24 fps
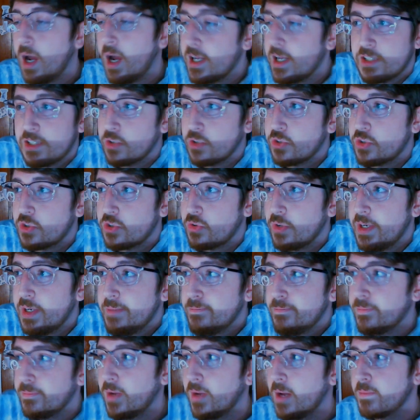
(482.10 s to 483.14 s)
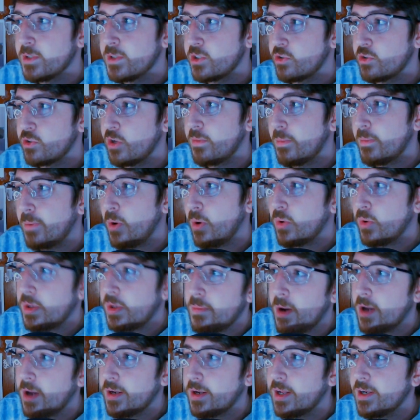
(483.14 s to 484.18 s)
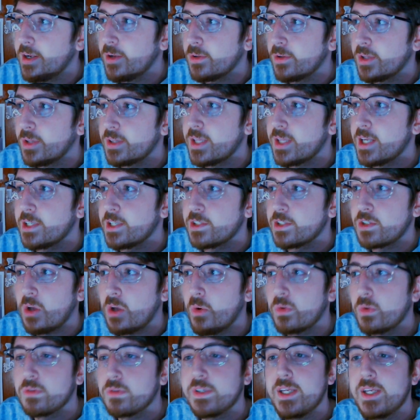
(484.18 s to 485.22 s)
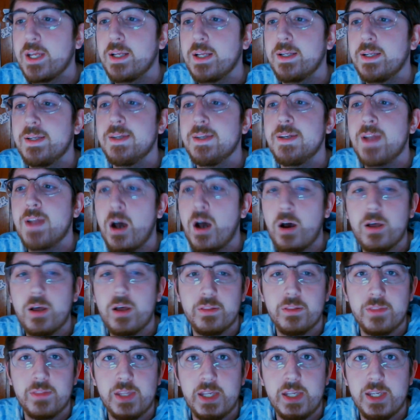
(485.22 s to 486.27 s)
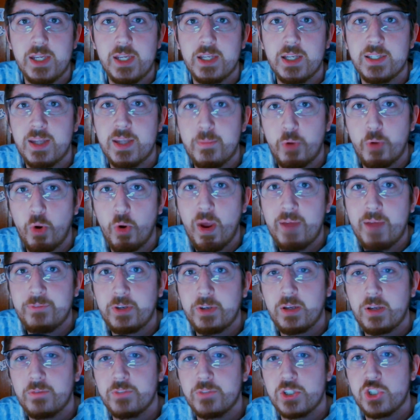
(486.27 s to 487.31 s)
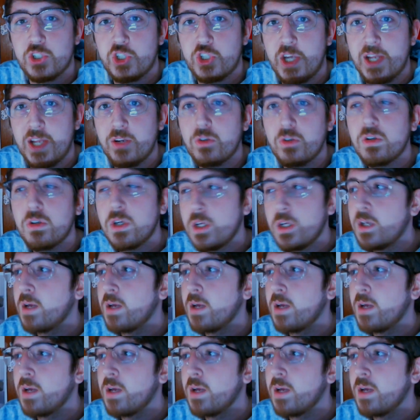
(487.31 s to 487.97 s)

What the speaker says: still stream. I've been streaming Pokemon. I know that that is totally not the demographic of this channel.